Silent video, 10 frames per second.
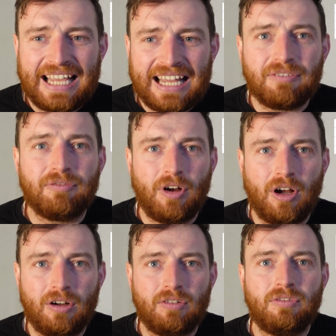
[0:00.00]
get
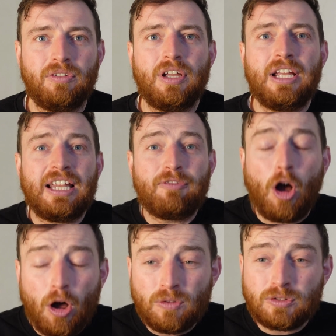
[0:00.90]
involved. They've
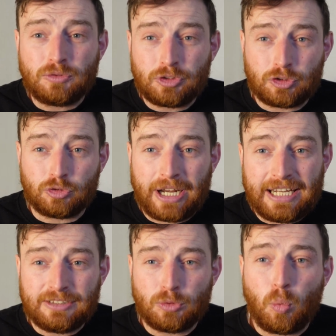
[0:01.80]
also just raised